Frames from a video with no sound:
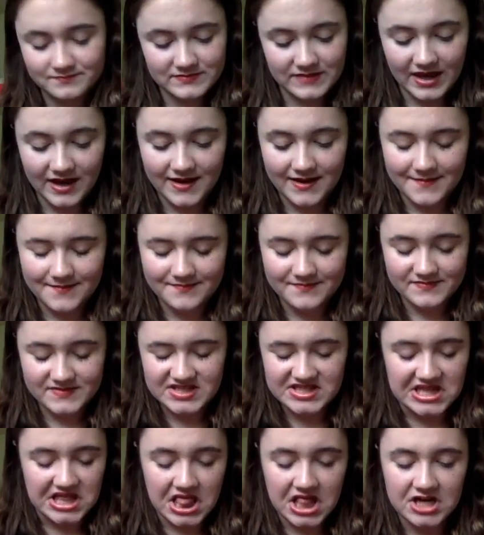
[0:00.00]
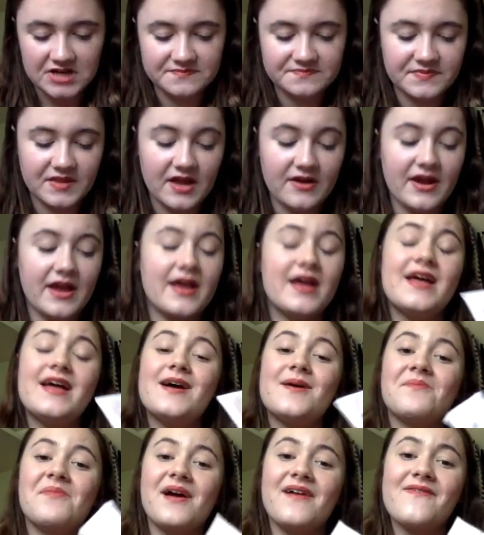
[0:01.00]
Yeah. Ugh. Okay,
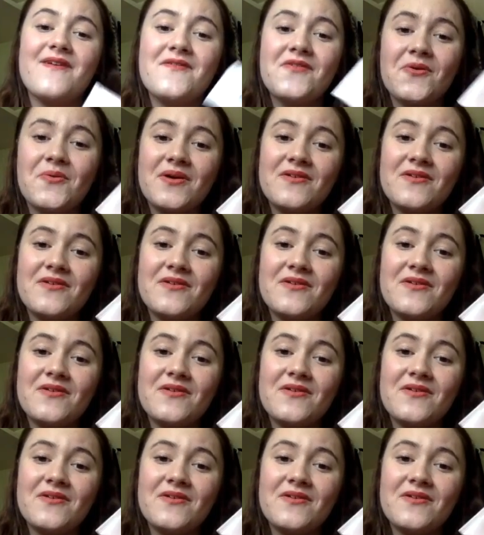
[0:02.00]
my favorite